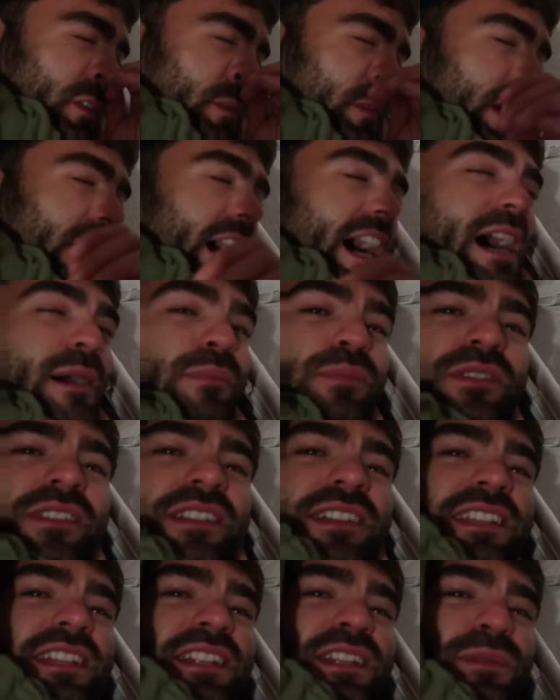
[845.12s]
that happen,
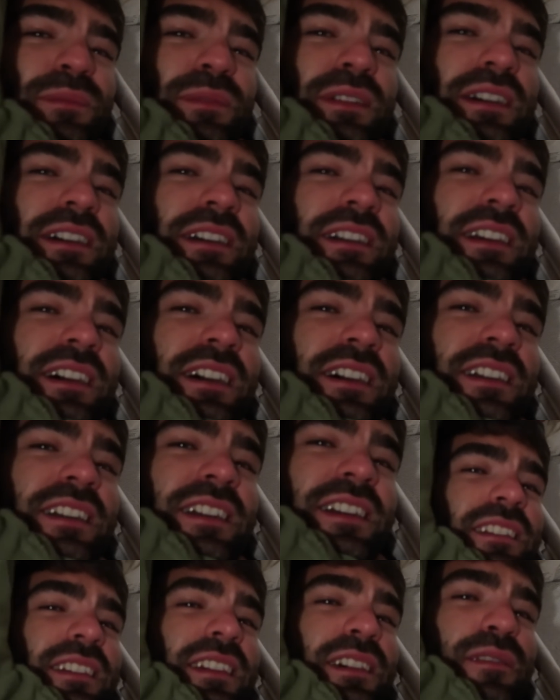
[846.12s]
and then I'm like, I
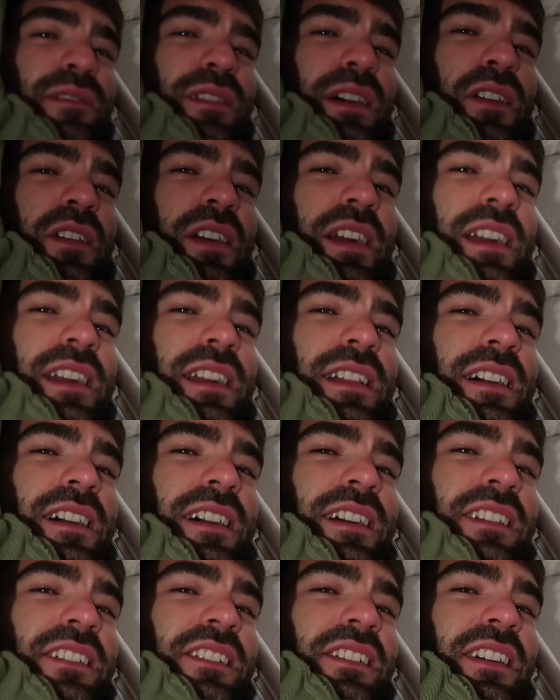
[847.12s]
get very
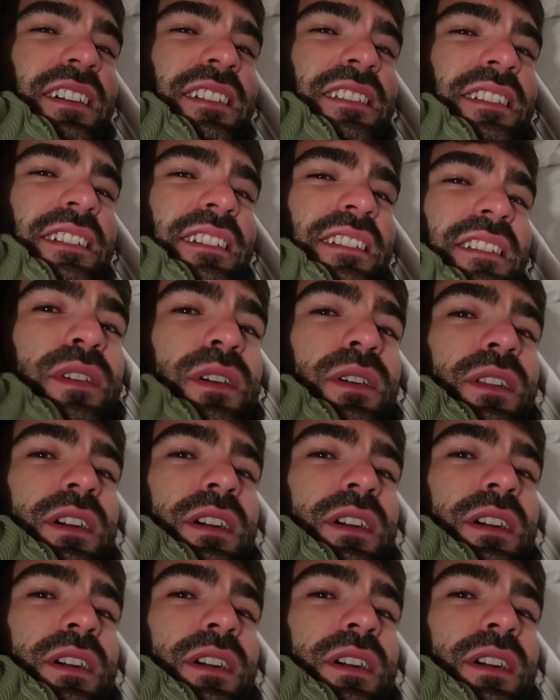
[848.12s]
like excited. I feel